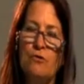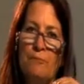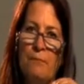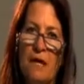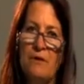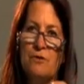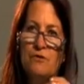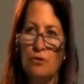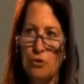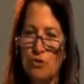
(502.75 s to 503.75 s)
to make the
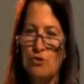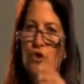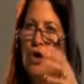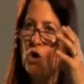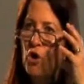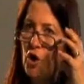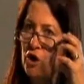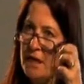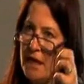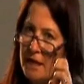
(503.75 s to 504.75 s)
students
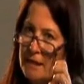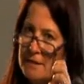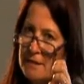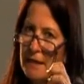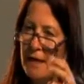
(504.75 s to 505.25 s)
connect,